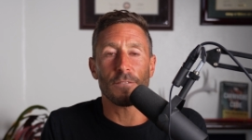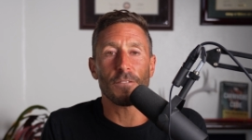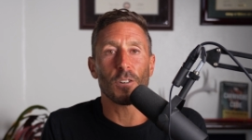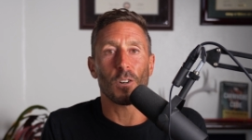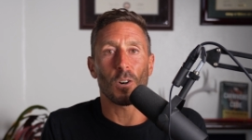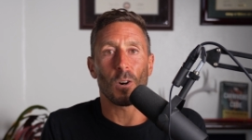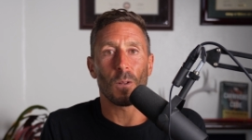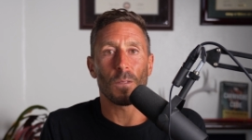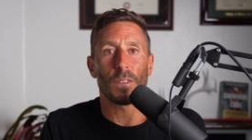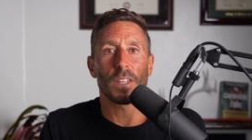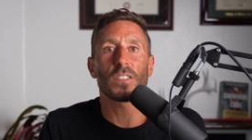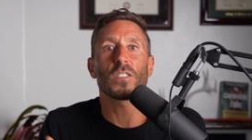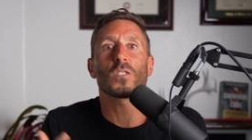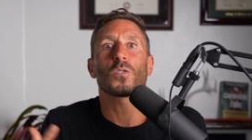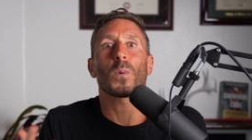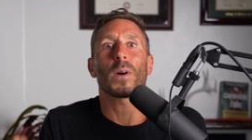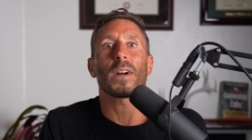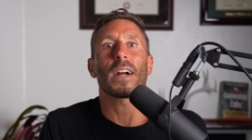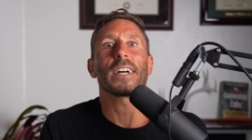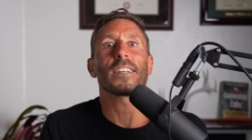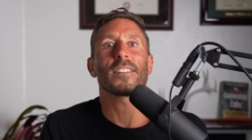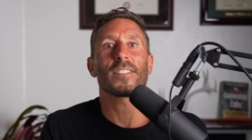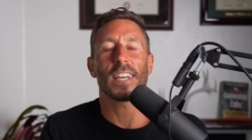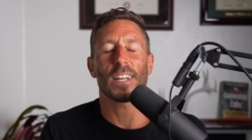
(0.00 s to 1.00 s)
difficult. This is
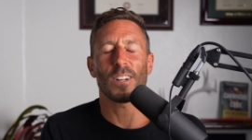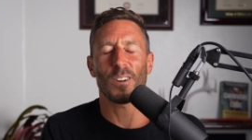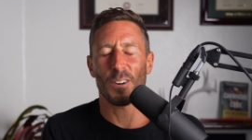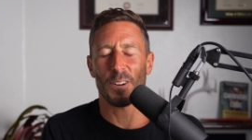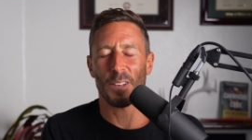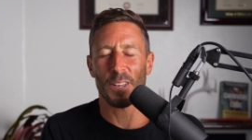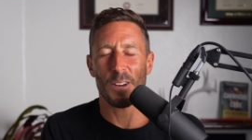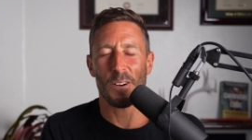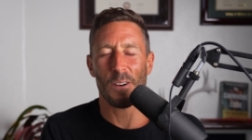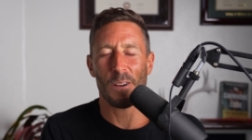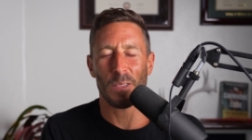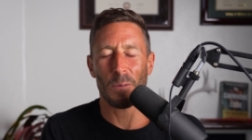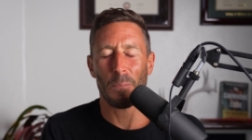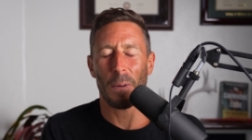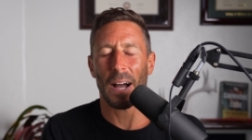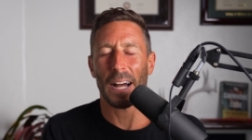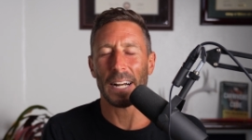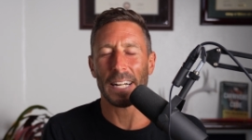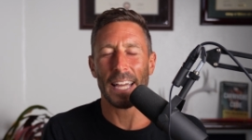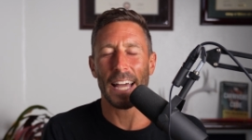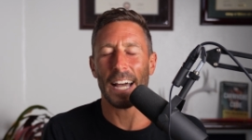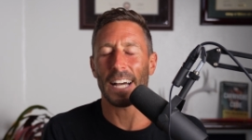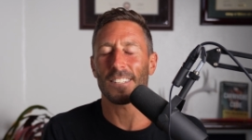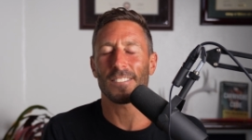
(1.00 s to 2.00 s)
where I said earlier in the
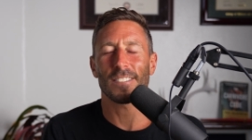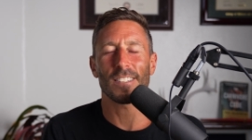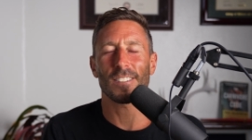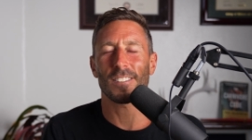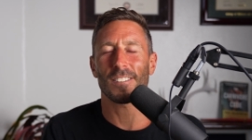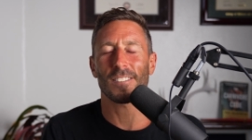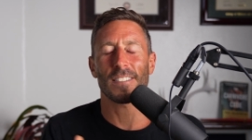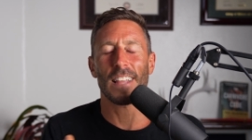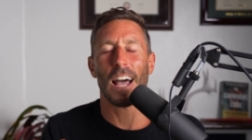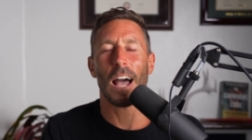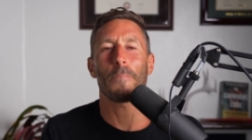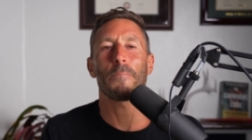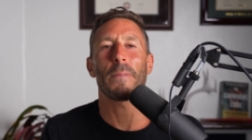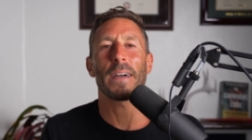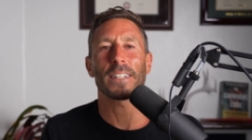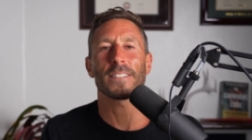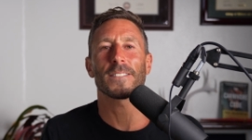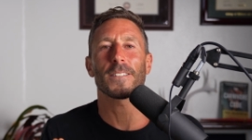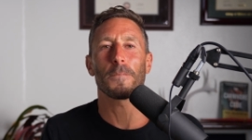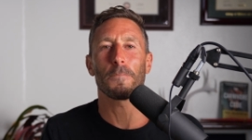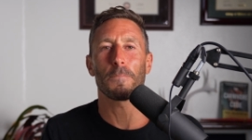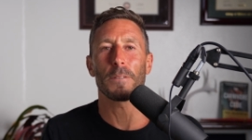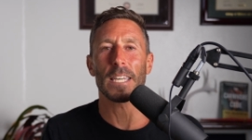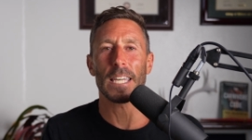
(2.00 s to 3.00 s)
podcast, this is not
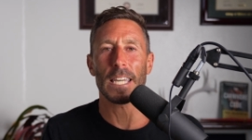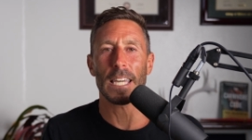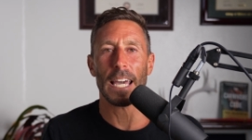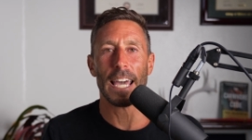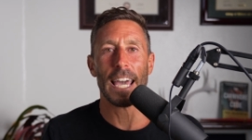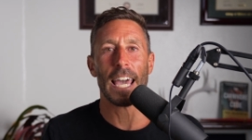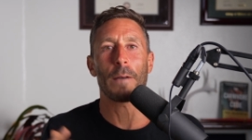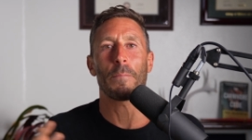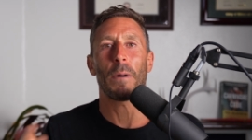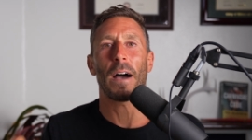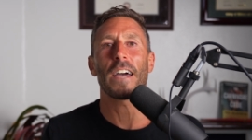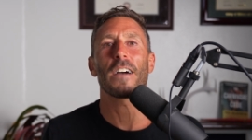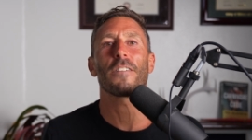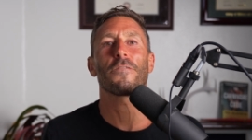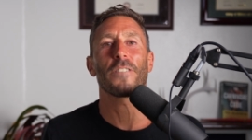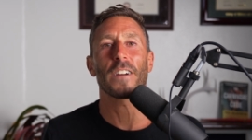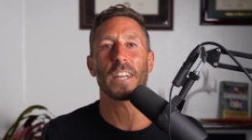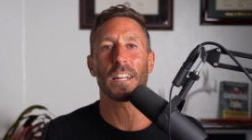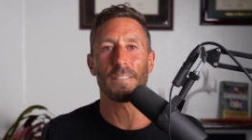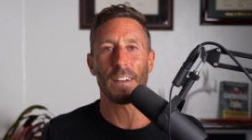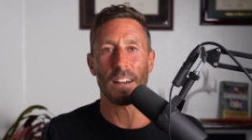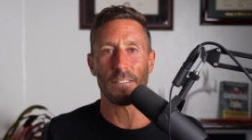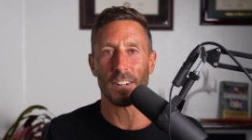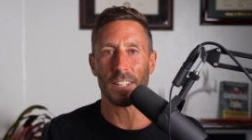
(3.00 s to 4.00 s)
meant to be, am I
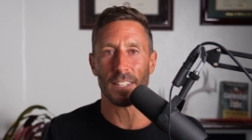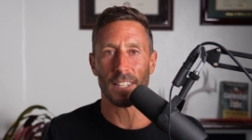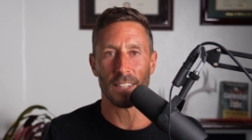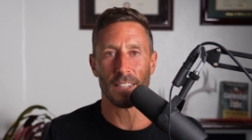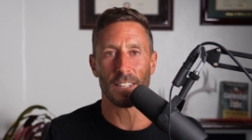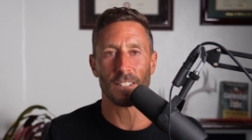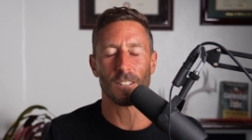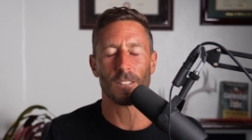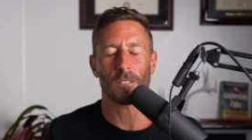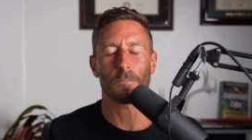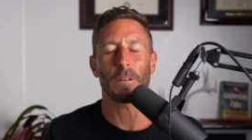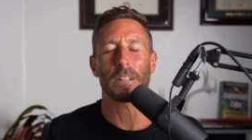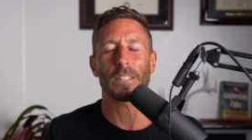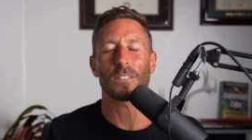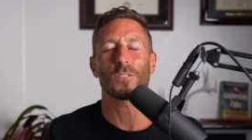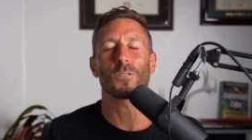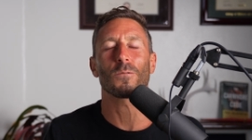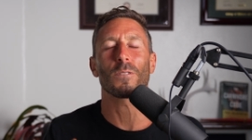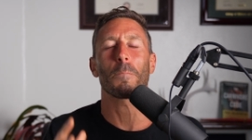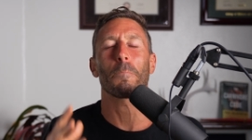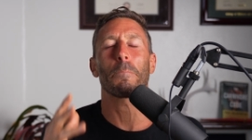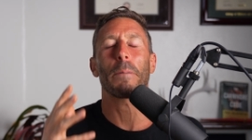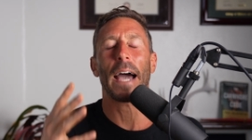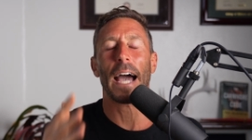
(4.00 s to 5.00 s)
afraid of everything? This is meant
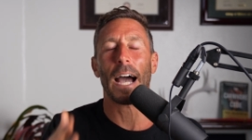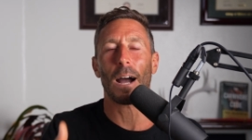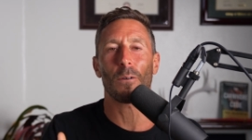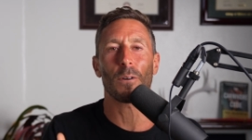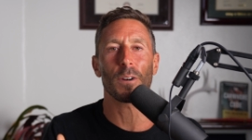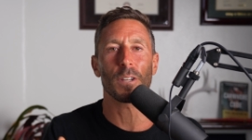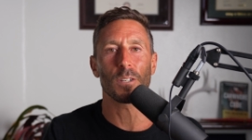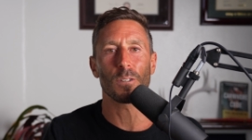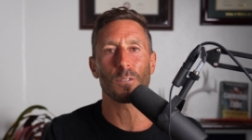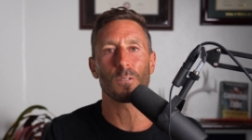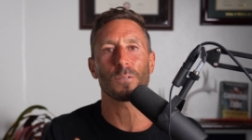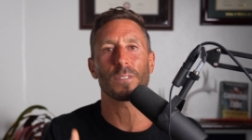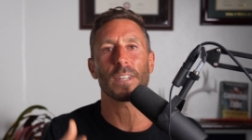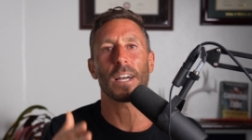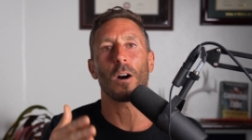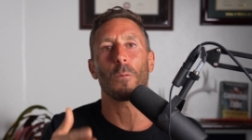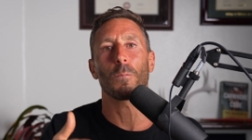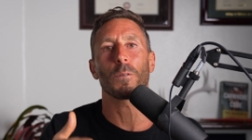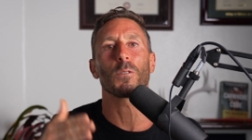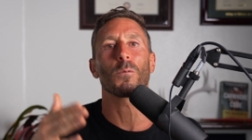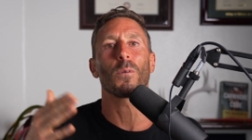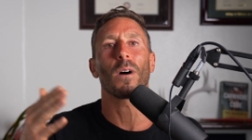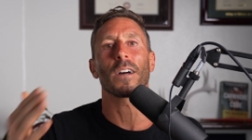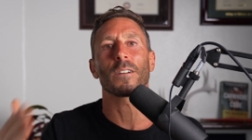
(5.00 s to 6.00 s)
to empower you, to
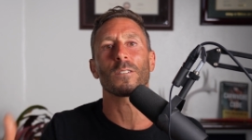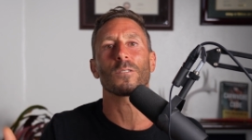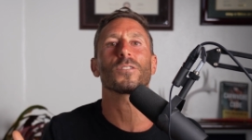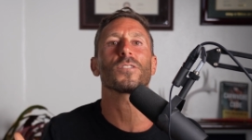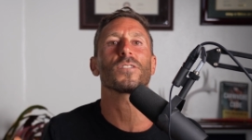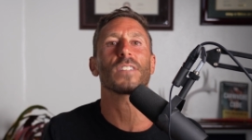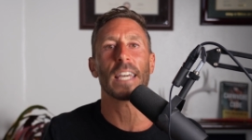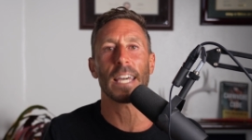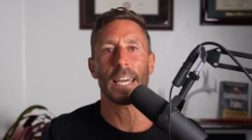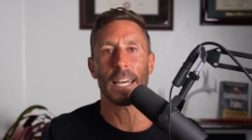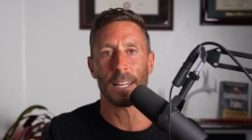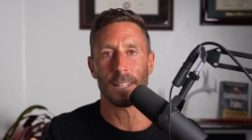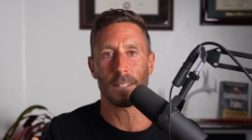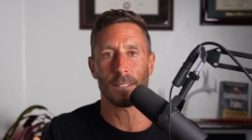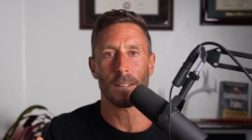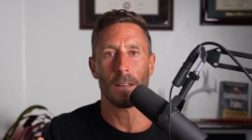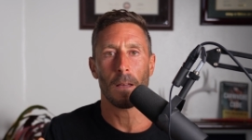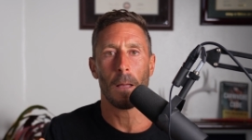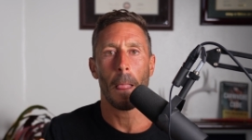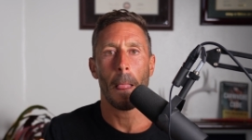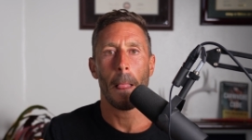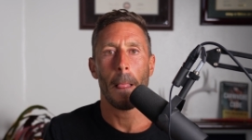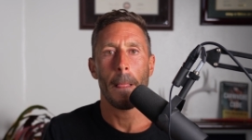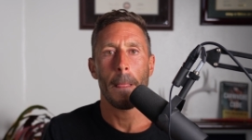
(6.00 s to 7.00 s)
help you understand
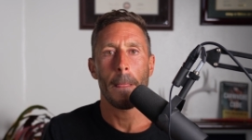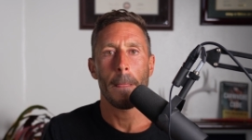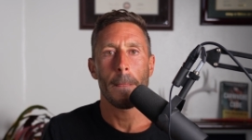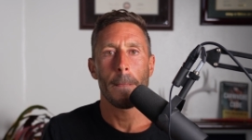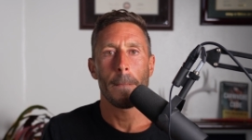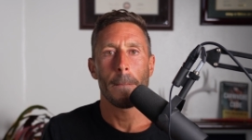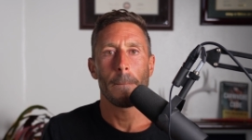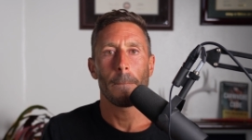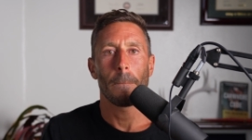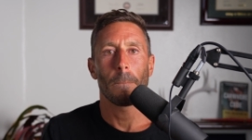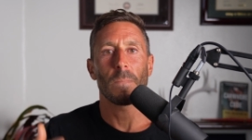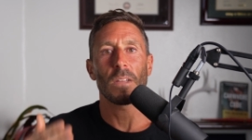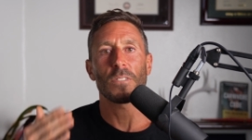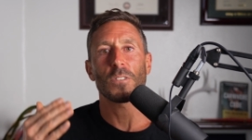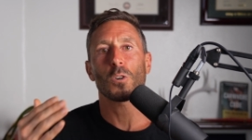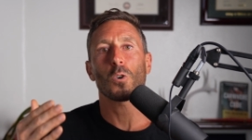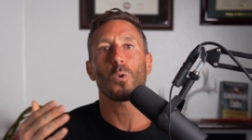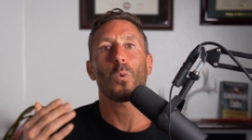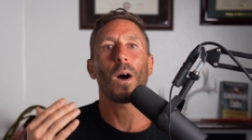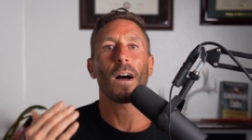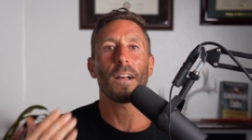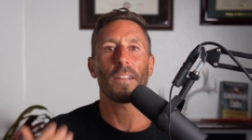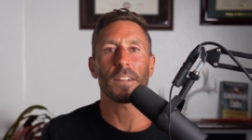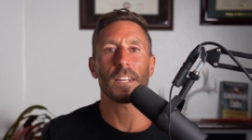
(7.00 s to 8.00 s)
that the
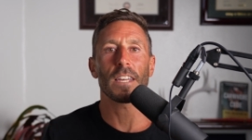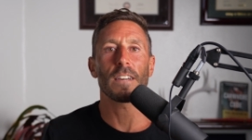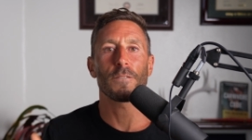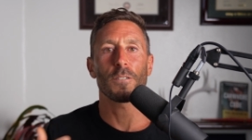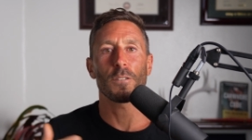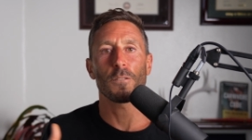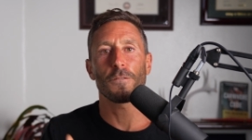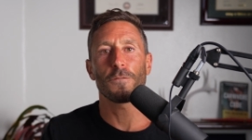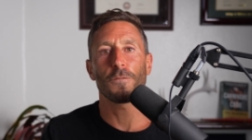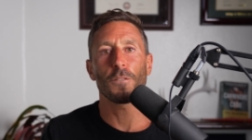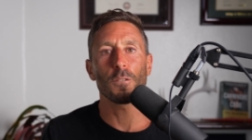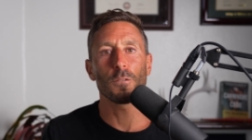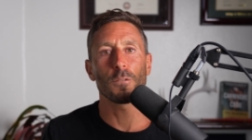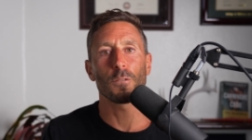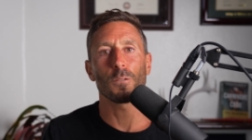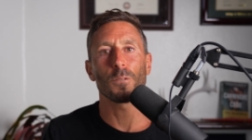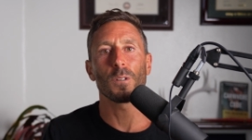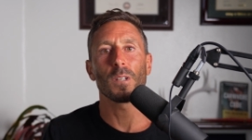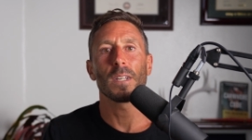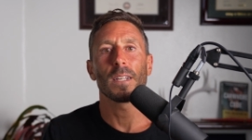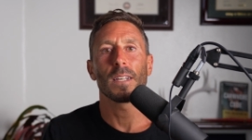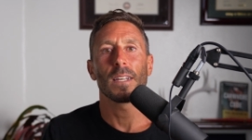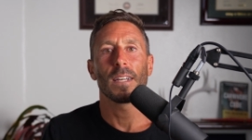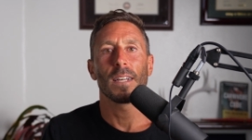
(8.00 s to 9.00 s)
quality of your
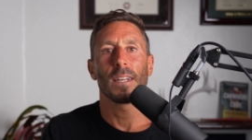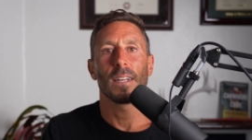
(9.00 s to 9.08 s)
food